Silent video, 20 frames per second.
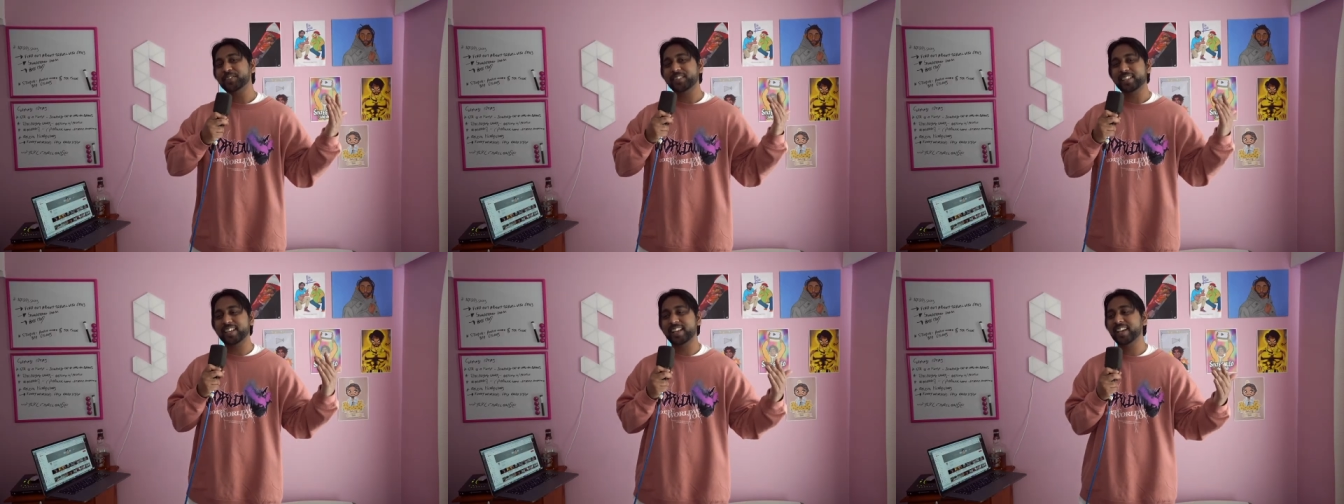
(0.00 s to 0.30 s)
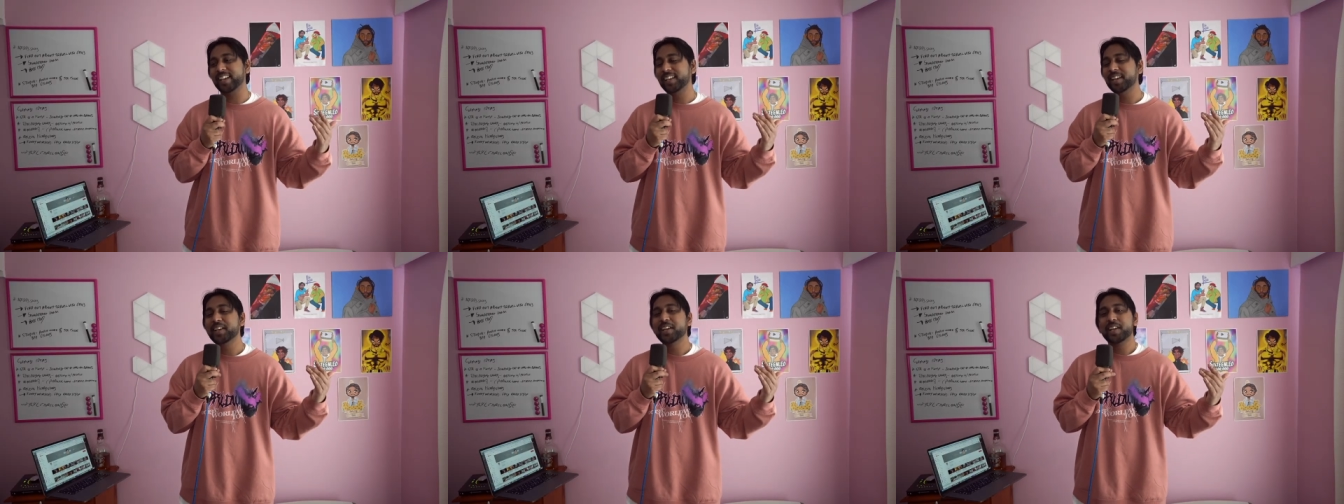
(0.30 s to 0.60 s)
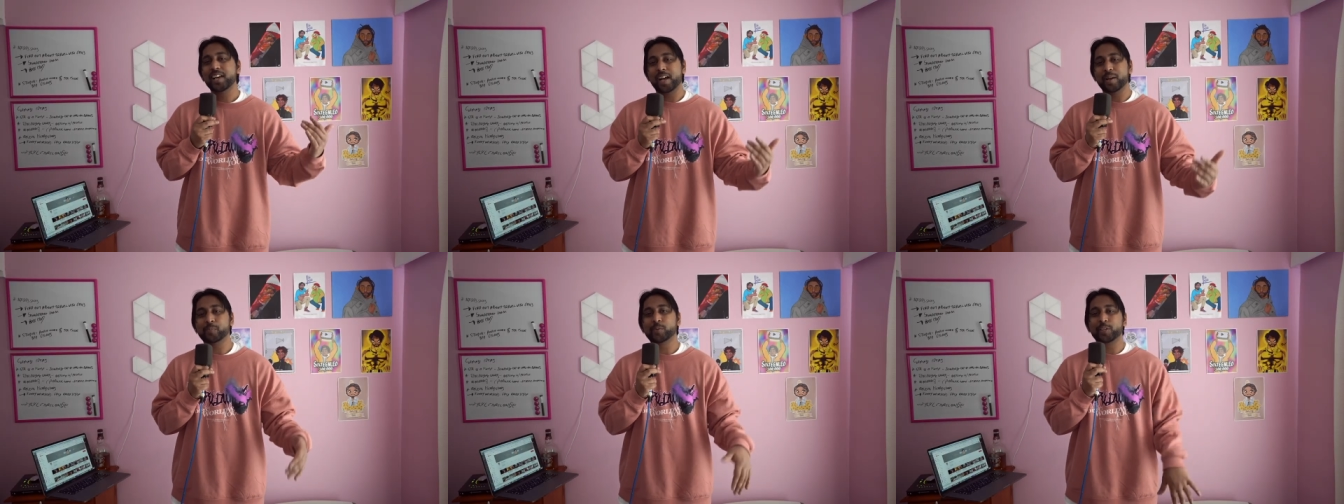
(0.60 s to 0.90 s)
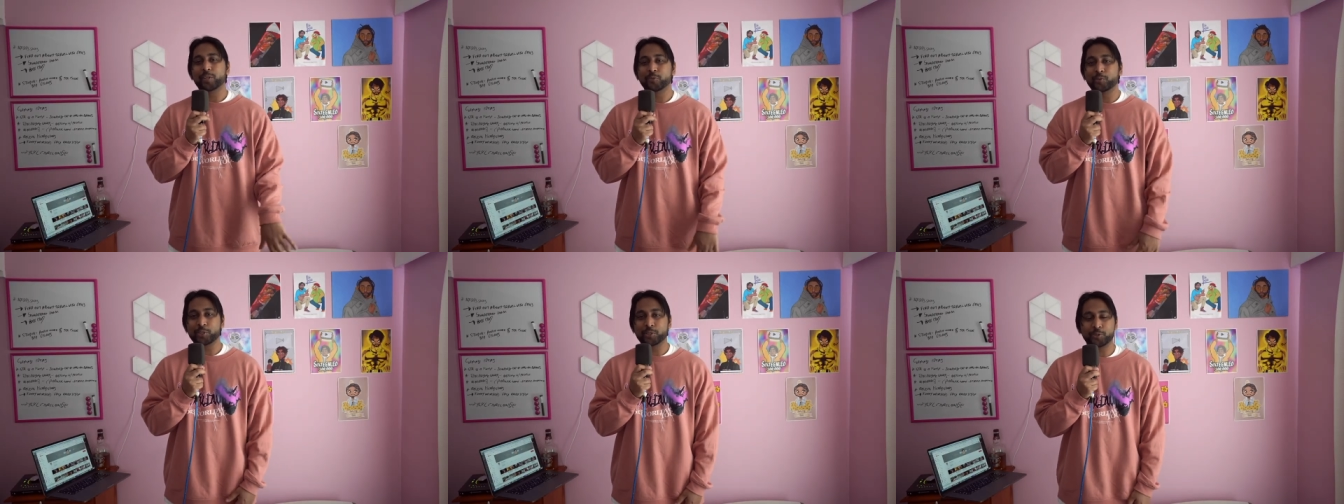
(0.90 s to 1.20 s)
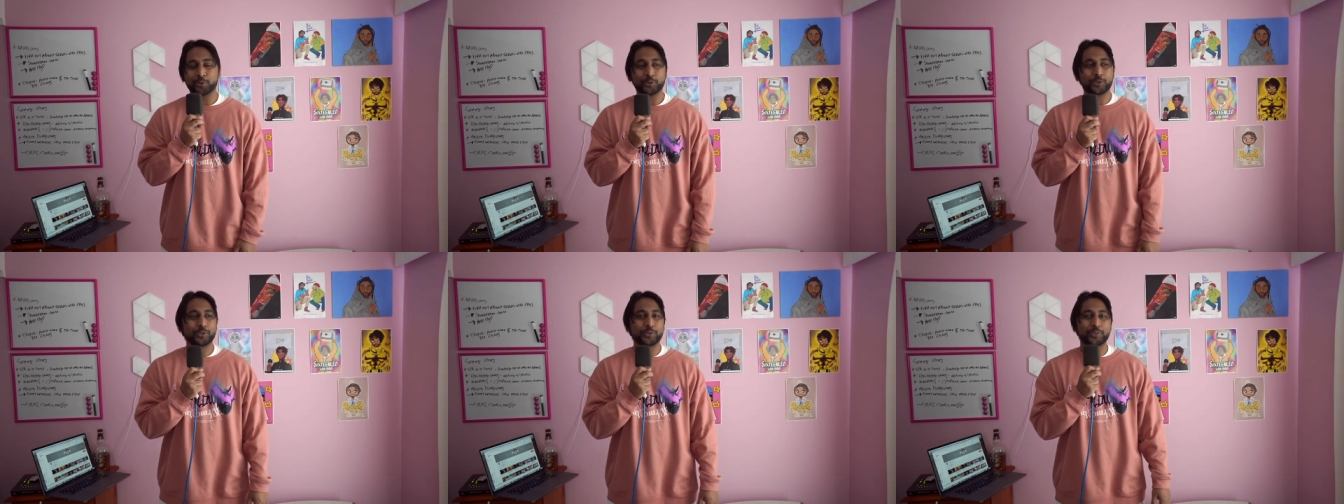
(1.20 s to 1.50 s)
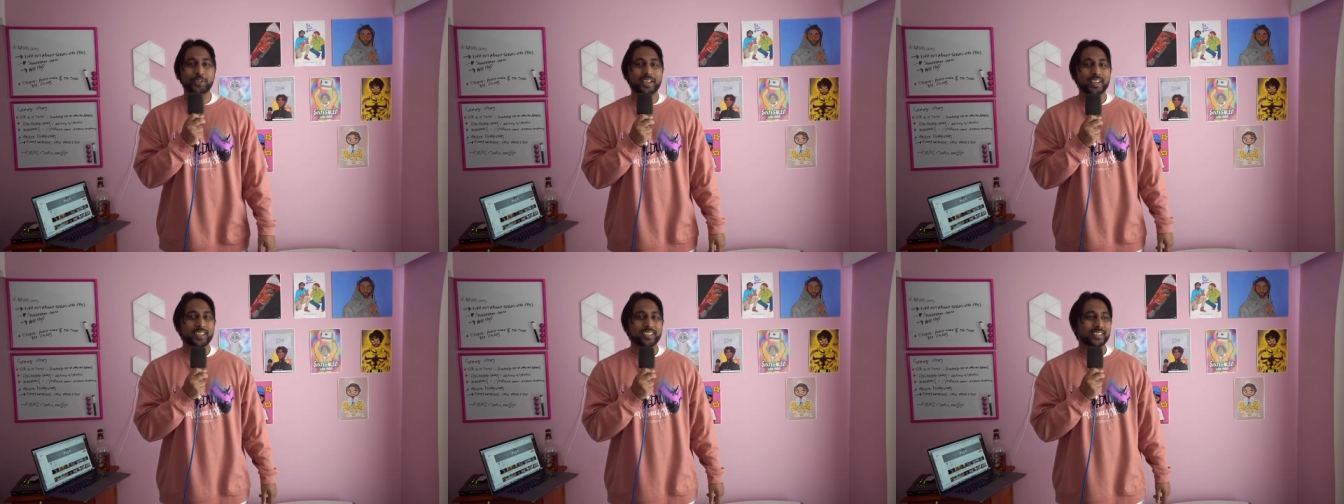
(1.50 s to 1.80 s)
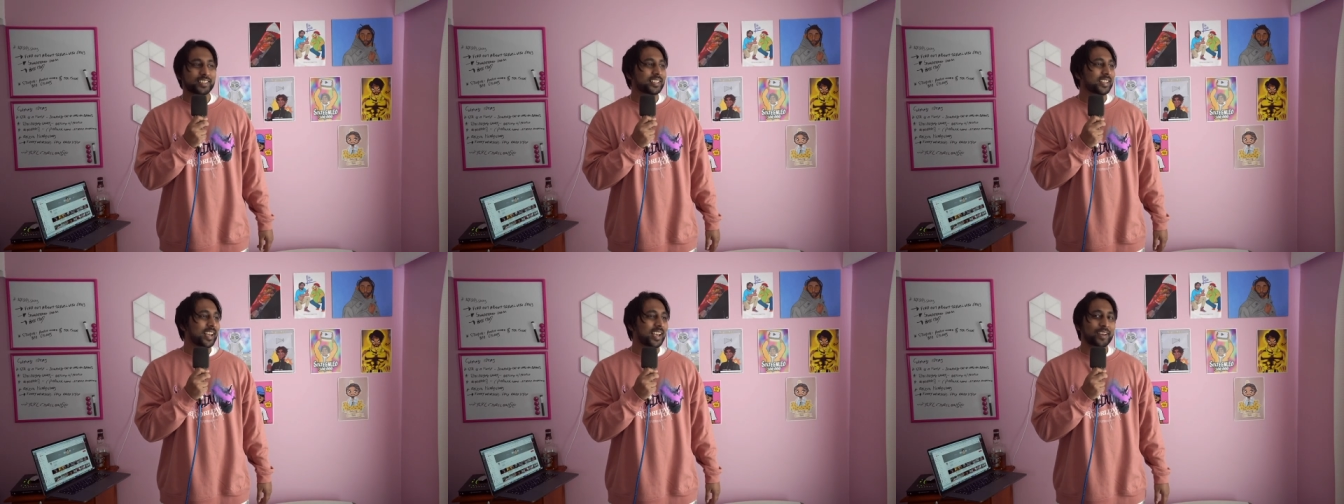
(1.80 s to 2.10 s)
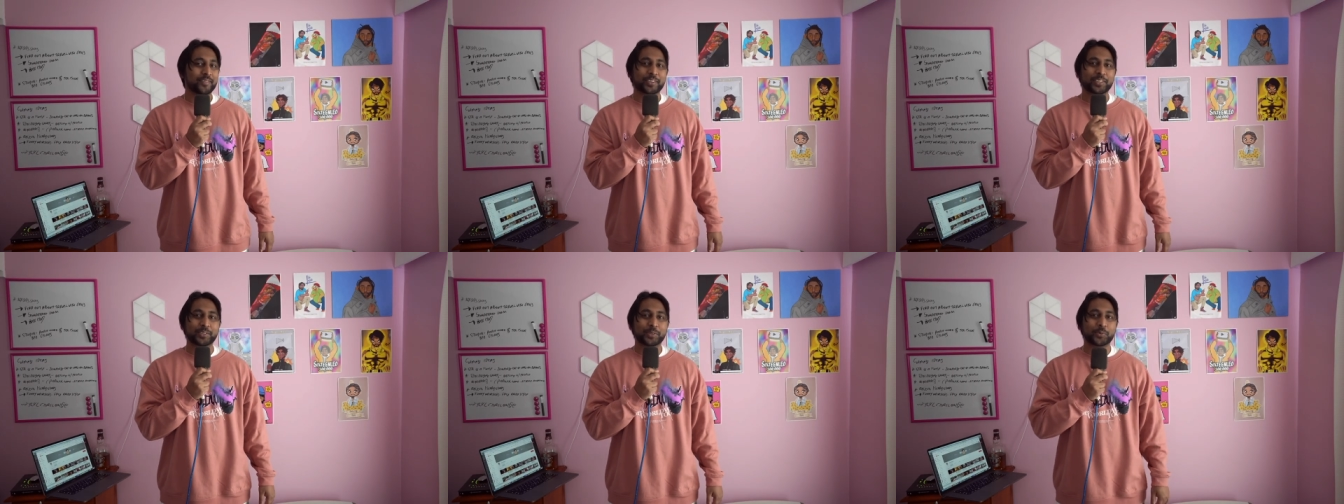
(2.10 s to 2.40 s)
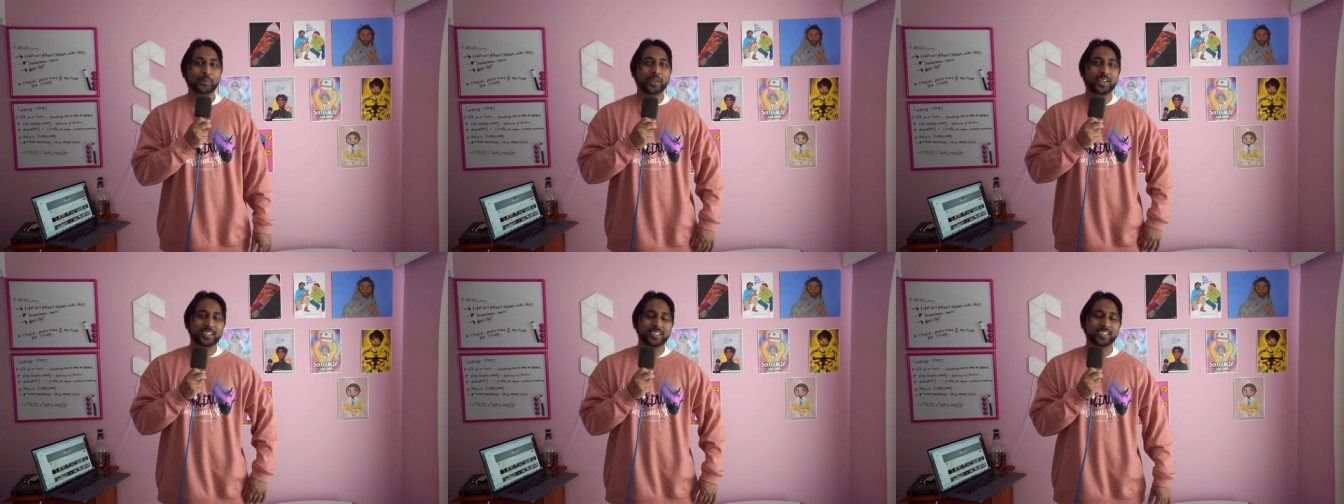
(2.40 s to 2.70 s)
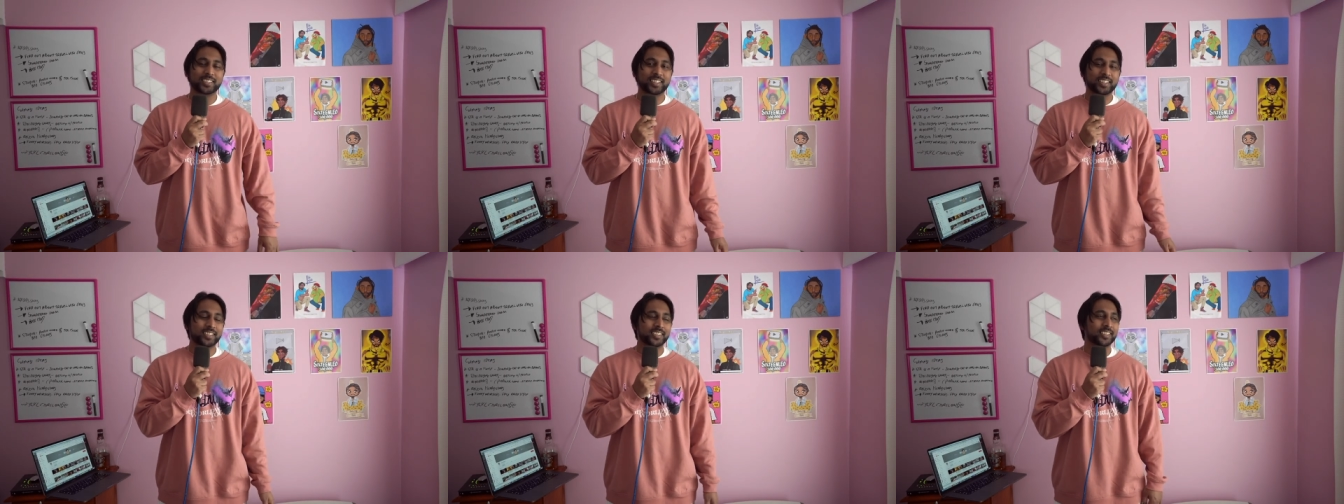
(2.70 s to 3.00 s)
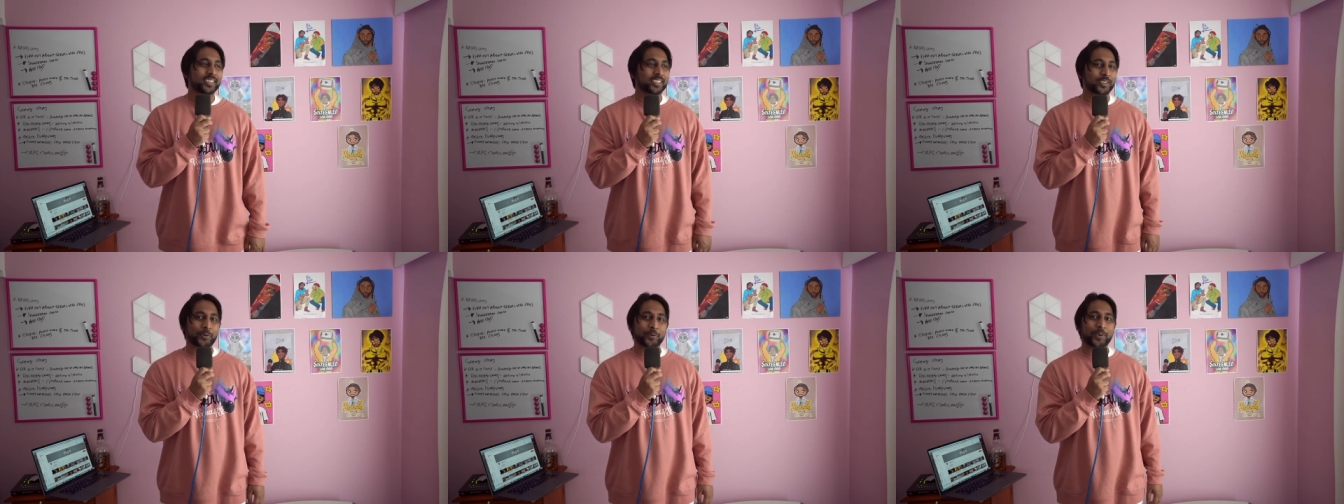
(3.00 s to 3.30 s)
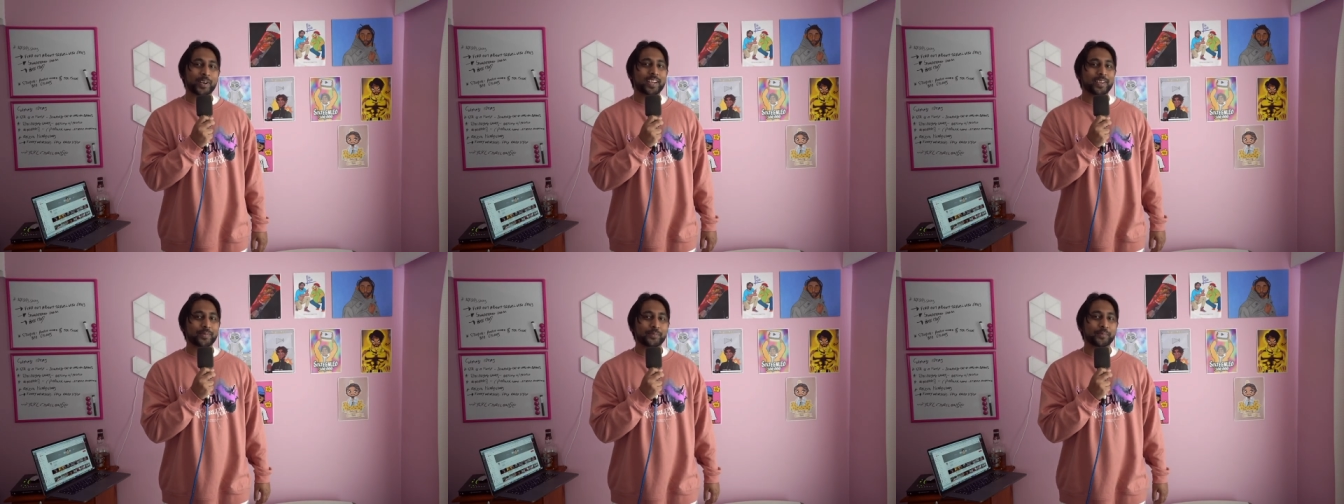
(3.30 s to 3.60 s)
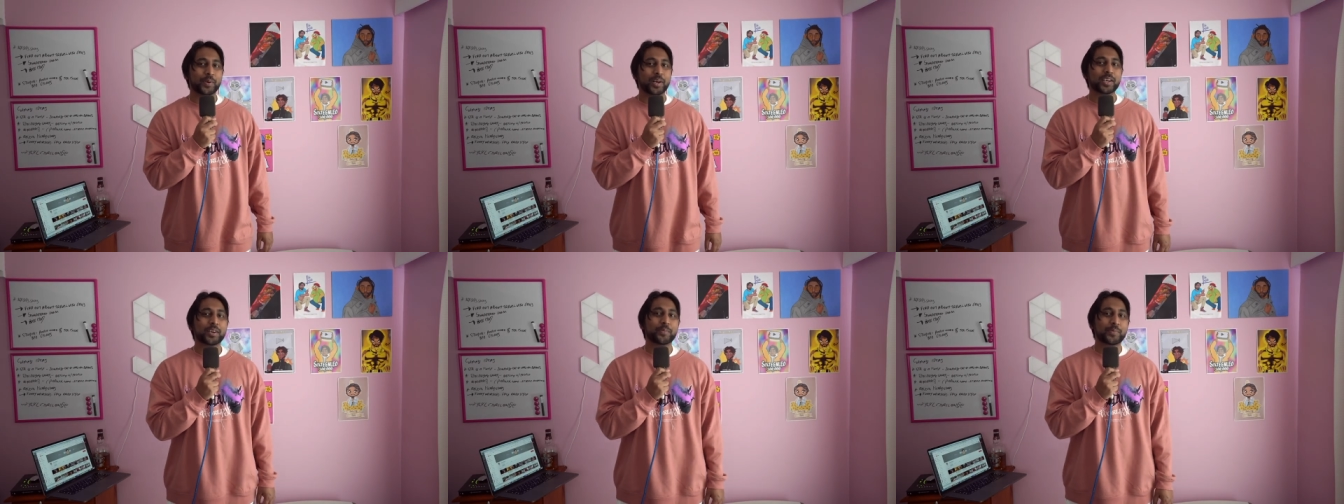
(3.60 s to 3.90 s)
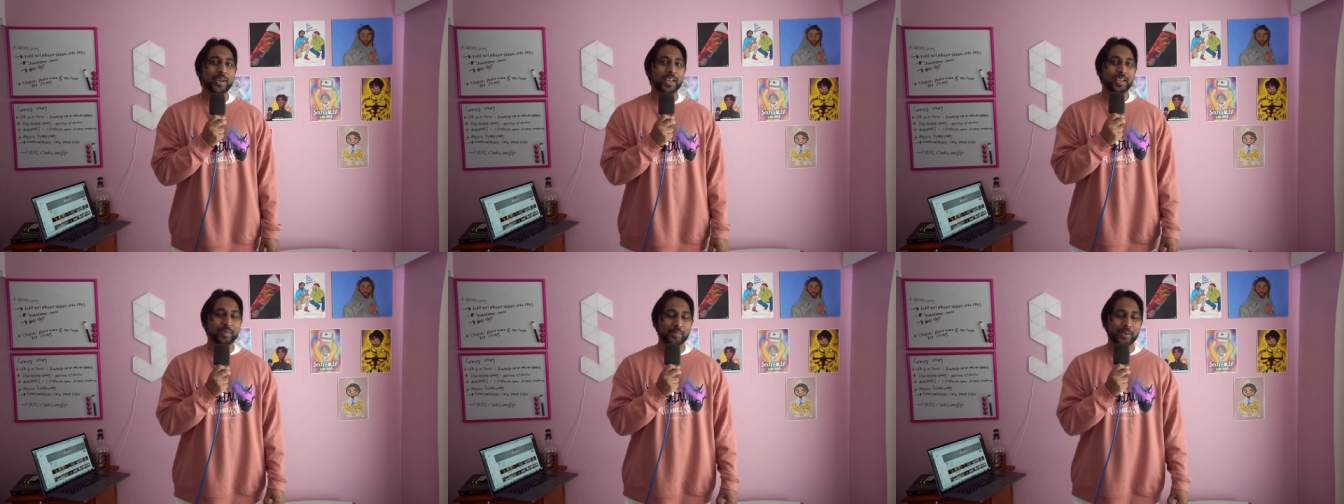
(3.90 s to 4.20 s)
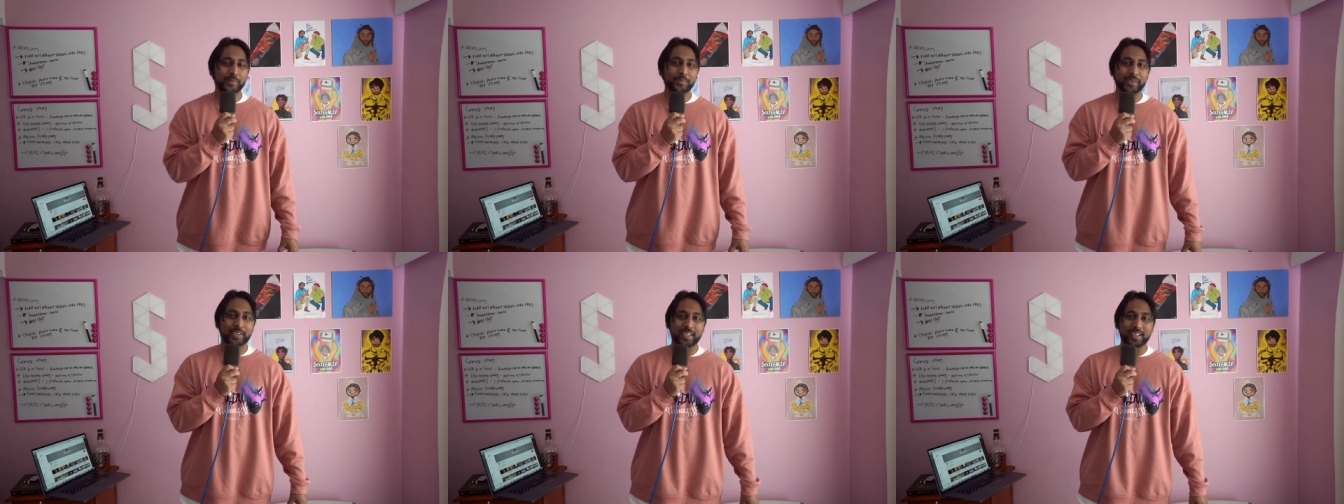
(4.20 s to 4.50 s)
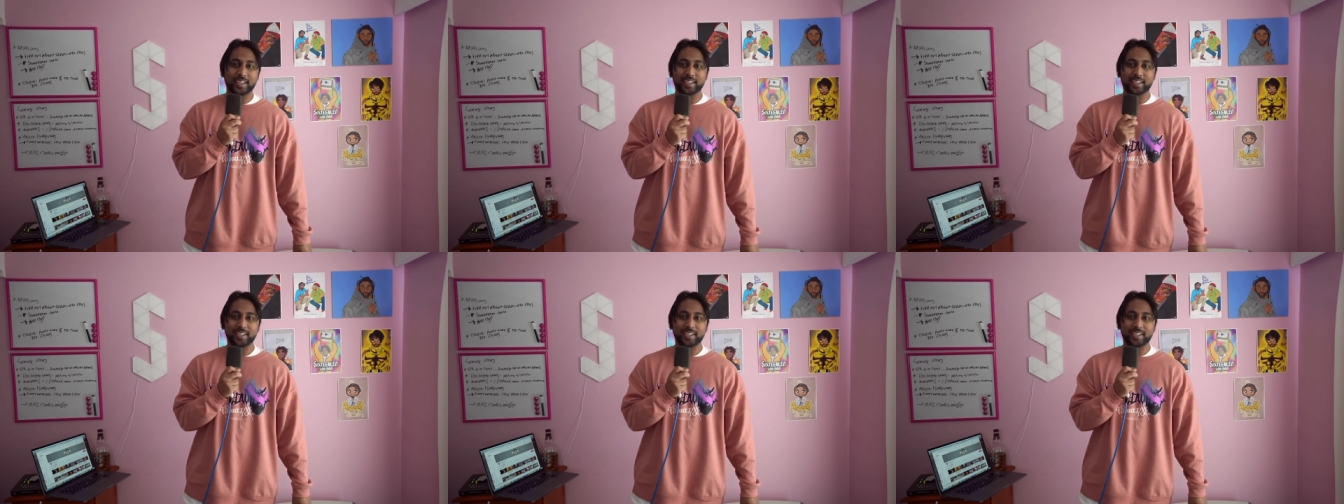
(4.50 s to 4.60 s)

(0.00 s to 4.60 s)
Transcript: today, I'm gonna resort you guys to having to watch another great mukbang by Big